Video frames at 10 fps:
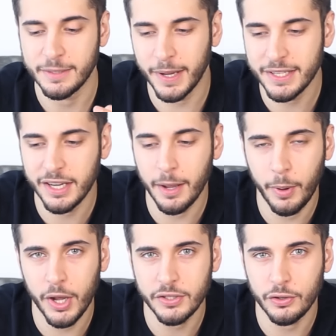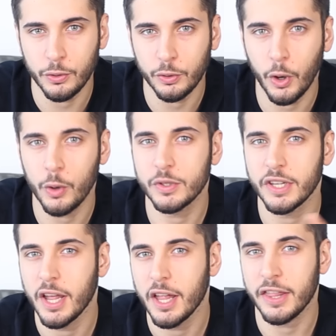is basically a person who goes
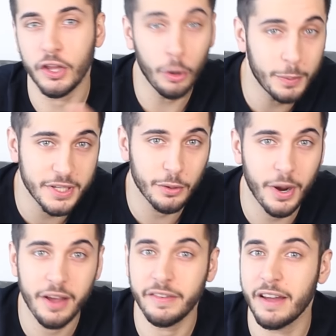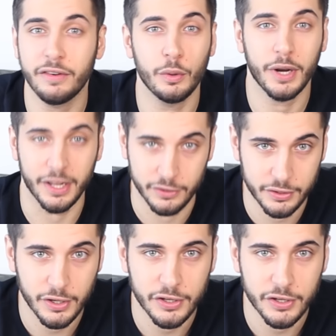the opposite way of everyone else.